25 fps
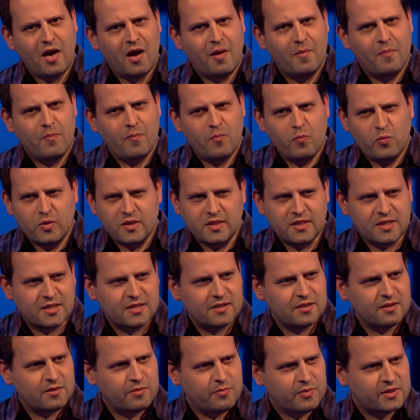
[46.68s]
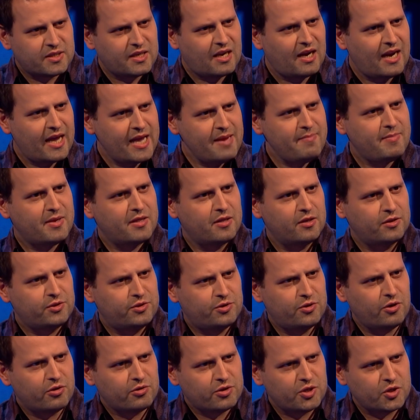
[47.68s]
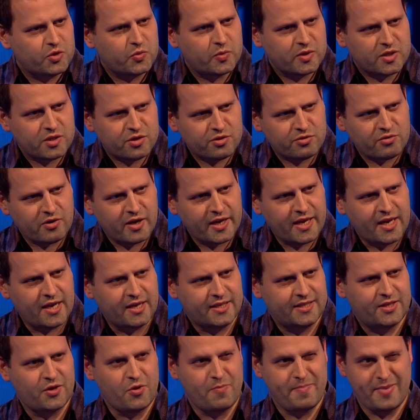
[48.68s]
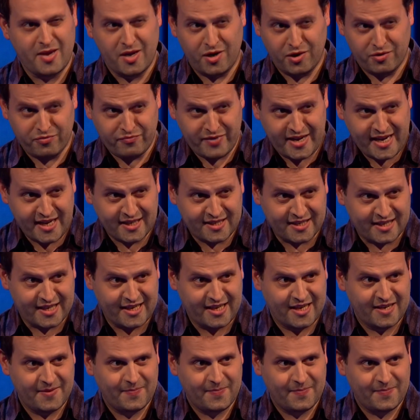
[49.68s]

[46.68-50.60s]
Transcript: Hunt was claiming that doctors were striking because they were being greedy.